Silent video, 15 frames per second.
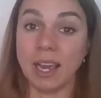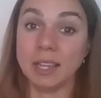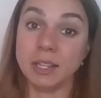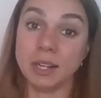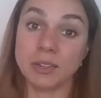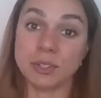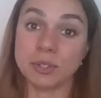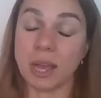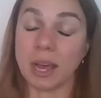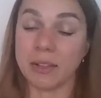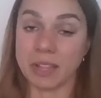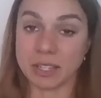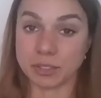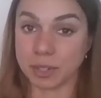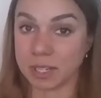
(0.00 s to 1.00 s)
And then also
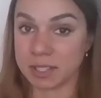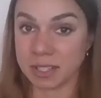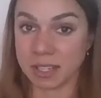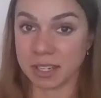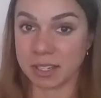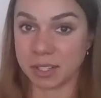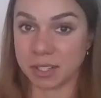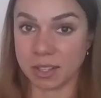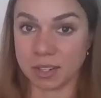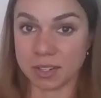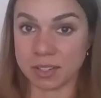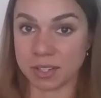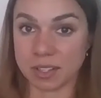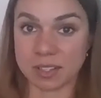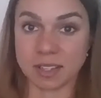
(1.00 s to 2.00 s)
how that translated to
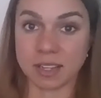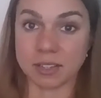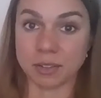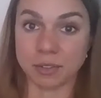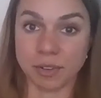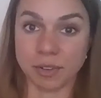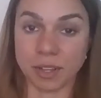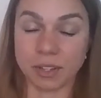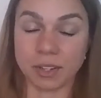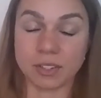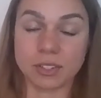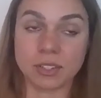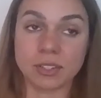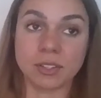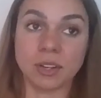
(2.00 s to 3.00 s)
their success or failures.